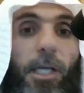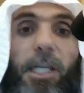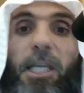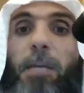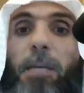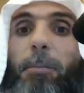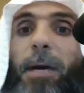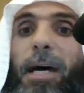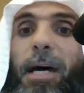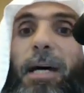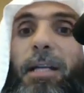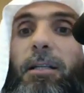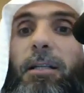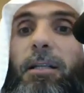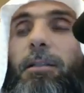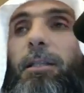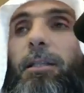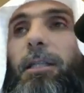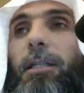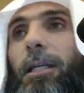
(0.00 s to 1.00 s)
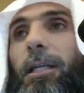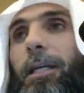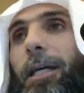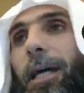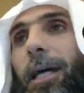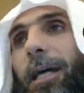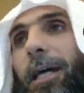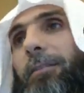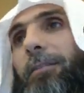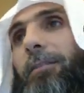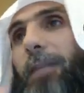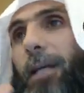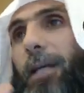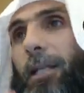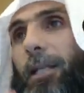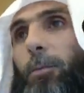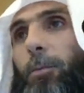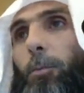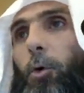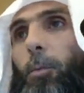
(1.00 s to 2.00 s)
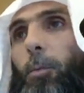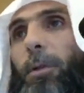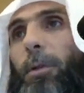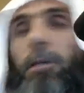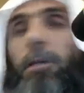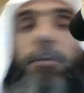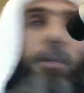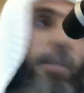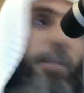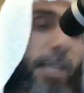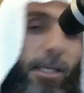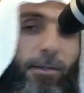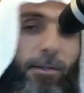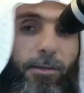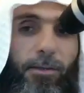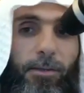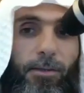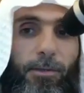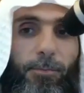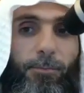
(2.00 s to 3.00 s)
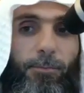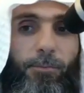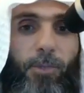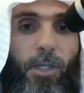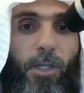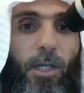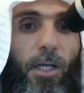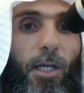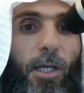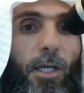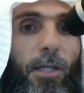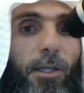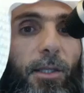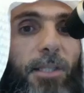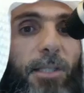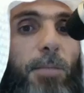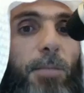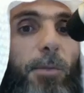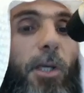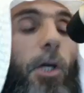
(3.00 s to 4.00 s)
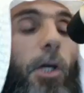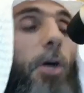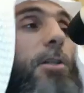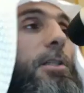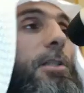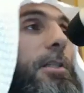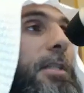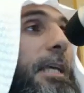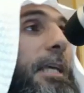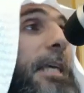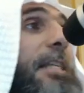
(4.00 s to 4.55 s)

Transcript: Iman at the moment of the death. This is because